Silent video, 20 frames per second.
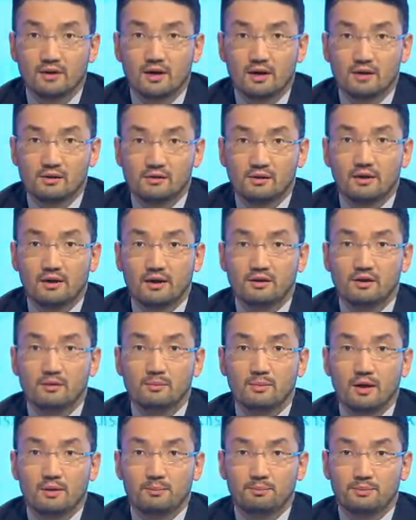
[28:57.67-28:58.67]
currently
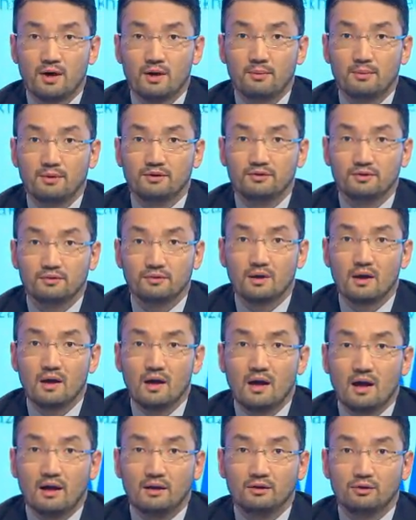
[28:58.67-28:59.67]
headed by Prime Minister
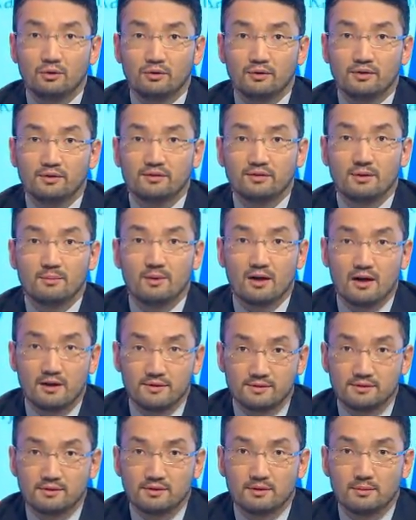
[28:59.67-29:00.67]
Antonis
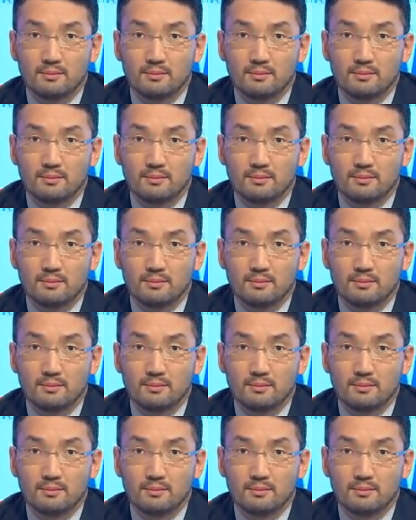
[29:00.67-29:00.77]
Samaras,